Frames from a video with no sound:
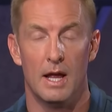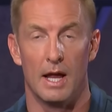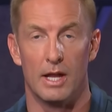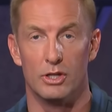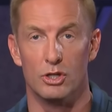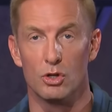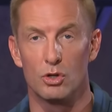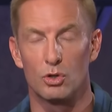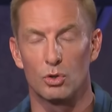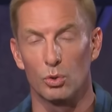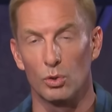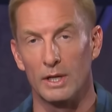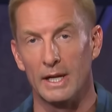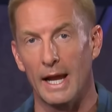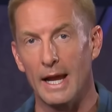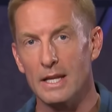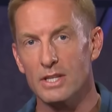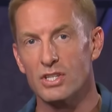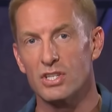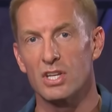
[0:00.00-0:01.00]
and you
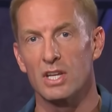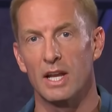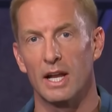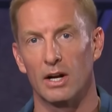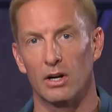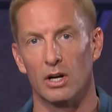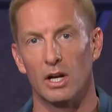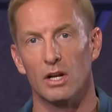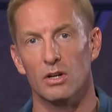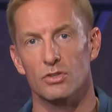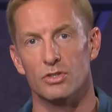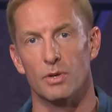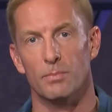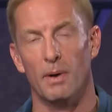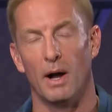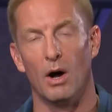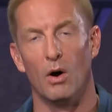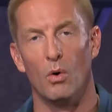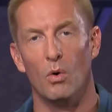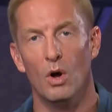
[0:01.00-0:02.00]
create scenarios
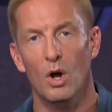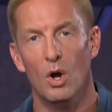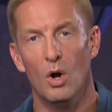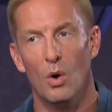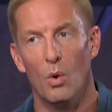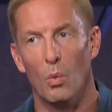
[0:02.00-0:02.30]
about